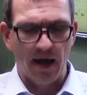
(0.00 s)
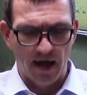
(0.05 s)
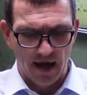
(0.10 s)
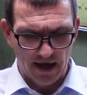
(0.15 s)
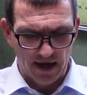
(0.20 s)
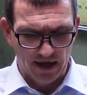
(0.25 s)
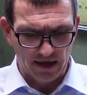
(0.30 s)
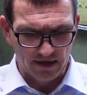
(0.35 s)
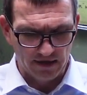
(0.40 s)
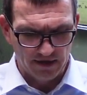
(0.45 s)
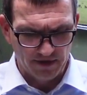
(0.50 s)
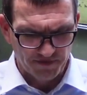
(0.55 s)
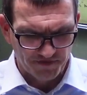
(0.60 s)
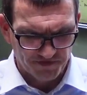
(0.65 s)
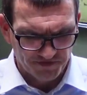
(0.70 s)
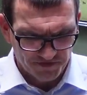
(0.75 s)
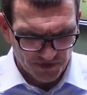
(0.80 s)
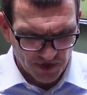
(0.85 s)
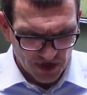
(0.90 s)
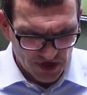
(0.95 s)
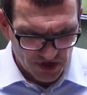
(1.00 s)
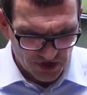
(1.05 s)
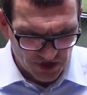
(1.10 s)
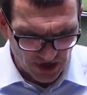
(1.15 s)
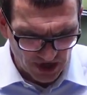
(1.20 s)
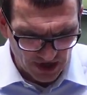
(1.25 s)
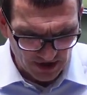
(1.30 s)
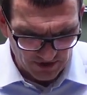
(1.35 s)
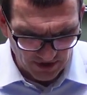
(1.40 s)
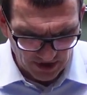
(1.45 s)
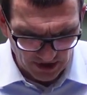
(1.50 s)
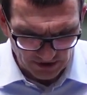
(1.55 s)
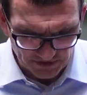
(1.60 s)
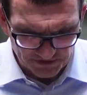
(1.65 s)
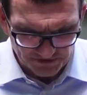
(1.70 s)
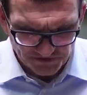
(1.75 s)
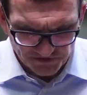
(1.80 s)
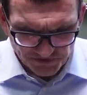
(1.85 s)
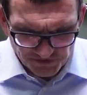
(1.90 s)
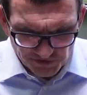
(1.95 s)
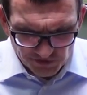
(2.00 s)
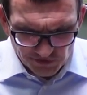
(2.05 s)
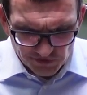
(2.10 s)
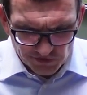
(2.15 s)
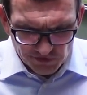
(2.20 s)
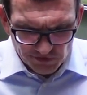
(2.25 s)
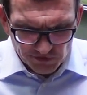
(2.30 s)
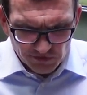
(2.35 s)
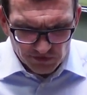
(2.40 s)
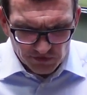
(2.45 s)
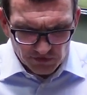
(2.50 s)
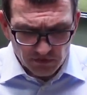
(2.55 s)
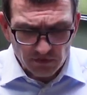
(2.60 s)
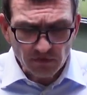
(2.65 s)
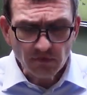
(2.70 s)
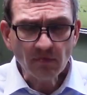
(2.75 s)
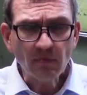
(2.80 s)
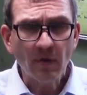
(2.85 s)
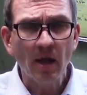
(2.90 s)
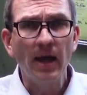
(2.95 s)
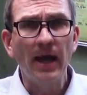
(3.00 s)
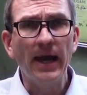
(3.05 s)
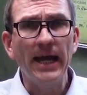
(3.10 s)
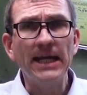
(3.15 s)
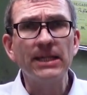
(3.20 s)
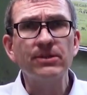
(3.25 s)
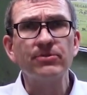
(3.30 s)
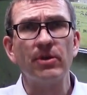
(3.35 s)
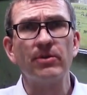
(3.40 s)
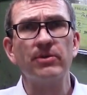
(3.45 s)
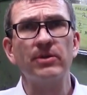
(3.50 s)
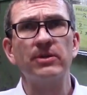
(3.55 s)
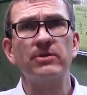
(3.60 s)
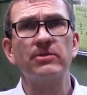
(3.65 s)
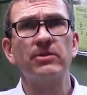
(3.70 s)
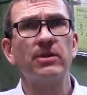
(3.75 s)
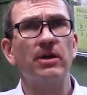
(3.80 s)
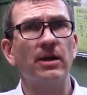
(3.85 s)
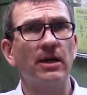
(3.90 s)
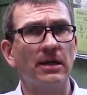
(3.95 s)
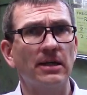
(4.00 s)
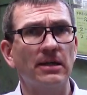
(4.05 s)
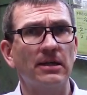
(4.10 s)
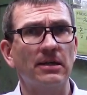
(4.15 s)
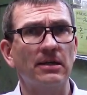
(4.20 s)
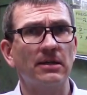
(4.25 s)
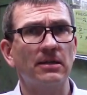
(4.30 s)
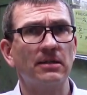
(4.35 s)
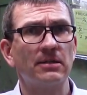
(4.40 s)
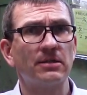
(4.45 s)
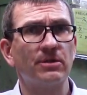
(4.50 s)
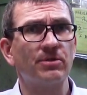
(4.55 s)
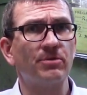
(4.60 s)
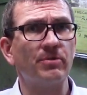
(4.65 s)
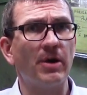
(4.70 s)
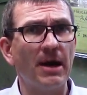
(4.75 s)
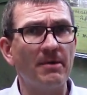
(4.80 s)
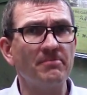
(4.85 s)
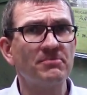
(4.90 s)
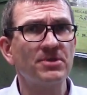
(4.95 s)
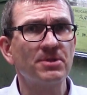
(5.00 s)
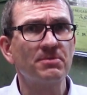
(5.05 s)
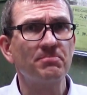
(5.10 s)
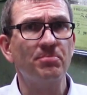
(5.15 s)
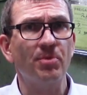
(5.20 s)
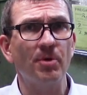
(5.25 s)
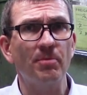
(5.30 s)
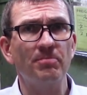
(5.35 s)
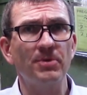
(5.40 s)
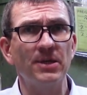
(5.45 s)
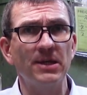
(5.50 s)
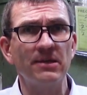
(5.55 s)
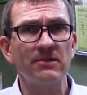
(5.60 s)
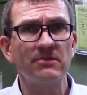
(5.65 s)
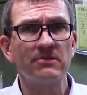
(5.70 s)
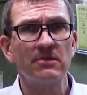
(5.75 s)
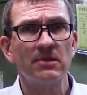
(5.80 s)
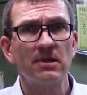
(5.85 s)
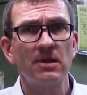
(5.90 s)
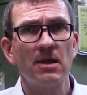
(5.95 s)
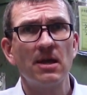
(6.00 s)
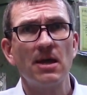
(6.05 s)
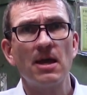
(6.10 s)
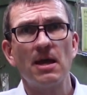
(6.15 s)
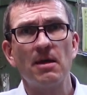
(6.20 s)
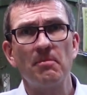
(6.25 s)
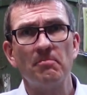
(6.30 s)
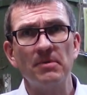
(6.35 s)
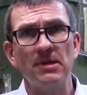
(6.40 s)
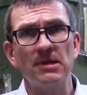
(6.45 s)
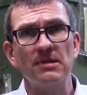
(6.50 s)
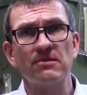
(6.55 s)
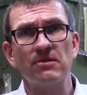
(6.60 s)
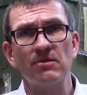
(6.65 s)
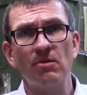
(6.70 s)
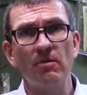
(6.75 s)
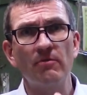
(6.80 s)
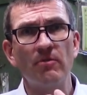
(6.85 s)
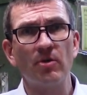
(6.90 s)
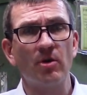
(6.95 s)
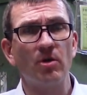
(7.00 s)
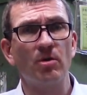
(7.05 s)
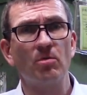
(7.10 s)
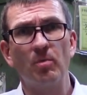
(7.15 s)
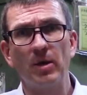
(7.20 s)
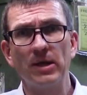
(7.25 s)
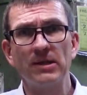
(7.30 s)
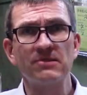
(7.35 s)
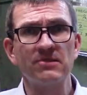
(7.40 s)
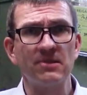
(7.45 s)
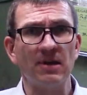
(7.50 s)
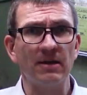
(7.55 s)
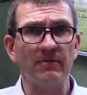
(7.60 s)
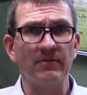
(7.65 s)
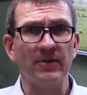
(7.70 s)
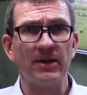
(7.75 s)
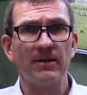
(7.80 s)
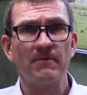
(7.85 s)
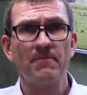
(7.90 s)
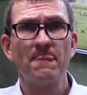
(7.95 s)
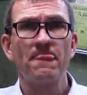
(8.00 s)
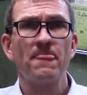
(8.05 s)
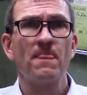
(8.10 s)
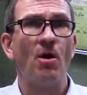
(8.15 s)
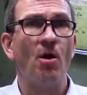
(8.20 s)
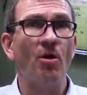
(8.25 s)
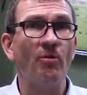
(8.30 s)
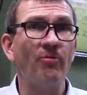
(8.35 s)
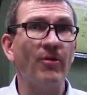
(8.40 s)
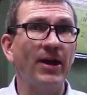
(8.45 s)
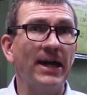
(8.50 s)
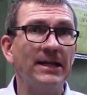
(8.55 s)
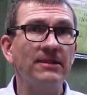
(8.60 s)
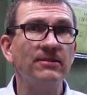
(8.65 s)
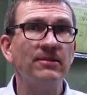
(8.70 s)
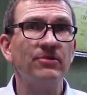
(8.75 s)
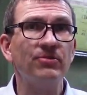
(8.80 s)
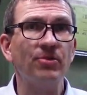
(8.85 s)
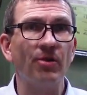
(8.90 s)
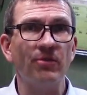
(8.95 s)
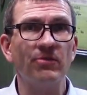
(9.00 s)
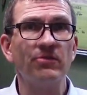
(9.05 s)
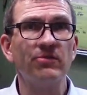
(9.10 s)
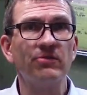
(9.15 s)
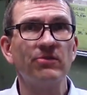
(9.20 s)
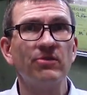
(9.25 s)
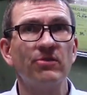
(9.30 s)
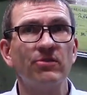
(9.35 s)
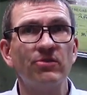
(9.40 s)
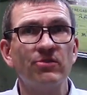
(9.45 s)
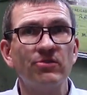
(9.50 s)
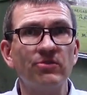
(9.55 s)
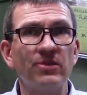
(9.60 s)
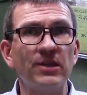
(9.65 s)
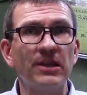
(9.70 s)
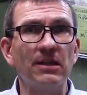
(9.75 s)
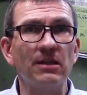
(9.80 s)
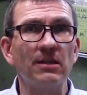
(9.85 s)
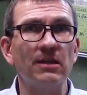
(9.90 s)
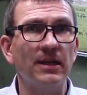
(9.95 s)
and saving 800 grams per piece means an overall weight saving of 80 tons steel